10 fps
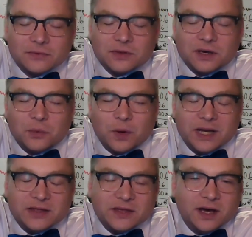the
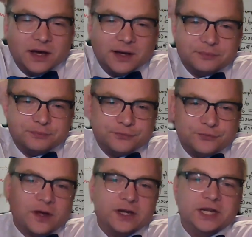way the
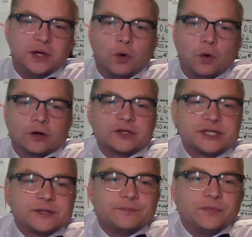funding
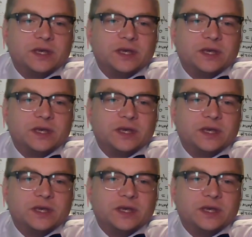works